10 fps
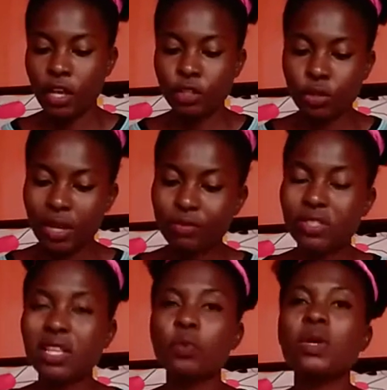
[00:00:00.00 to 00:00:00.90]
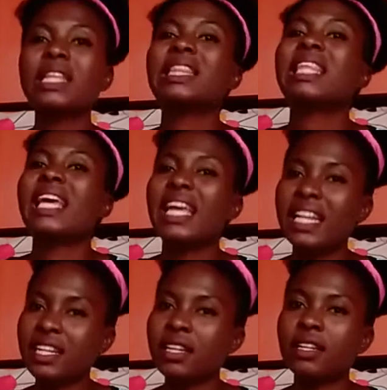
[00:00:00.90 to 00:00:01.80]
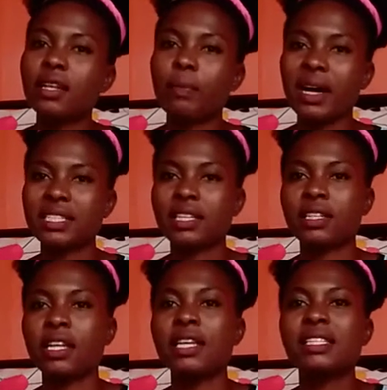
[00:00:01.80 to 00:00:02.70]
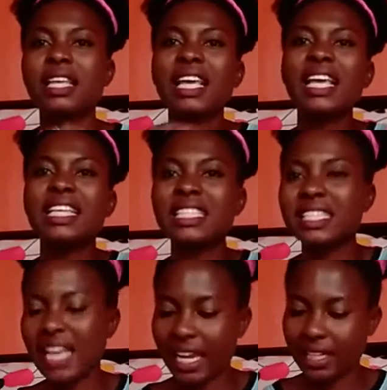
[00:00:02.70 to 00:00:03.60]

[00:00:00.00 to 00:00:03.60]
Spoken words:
So you have to stay within the pattern. Stay inside.